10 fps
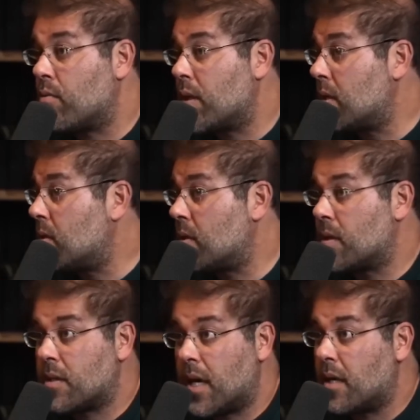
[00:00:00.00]
wills and
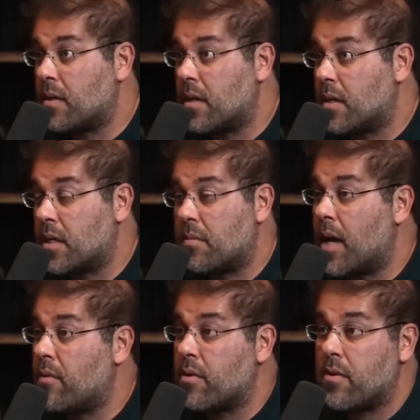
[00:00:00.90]
estates, and it doesn't
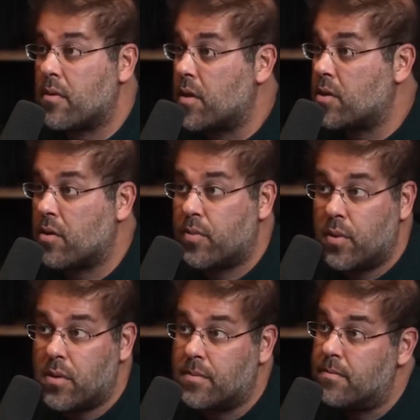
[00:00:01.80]
matter whether they're rich or
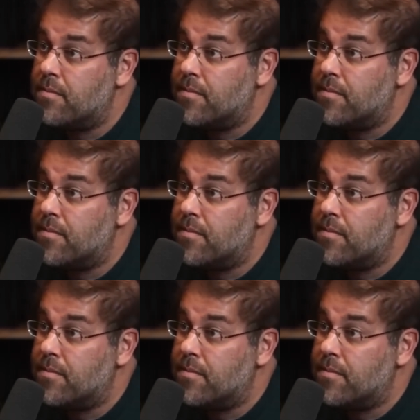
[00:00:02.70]
poor.